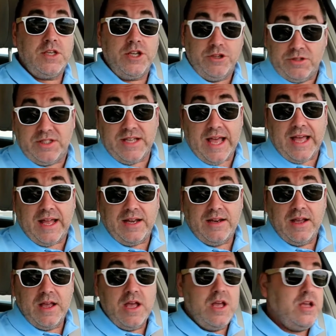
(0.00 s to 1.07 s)
You said
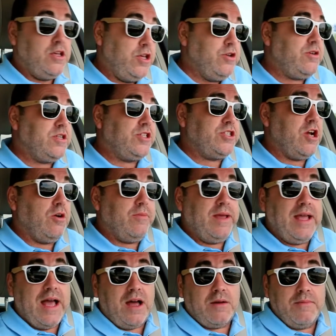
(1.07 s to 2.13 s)
you could show me
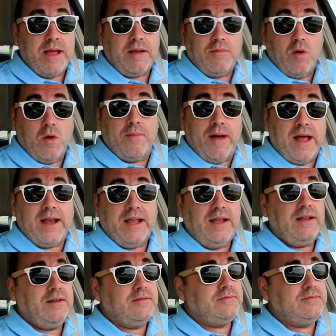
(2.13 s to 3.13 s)
how to make more money,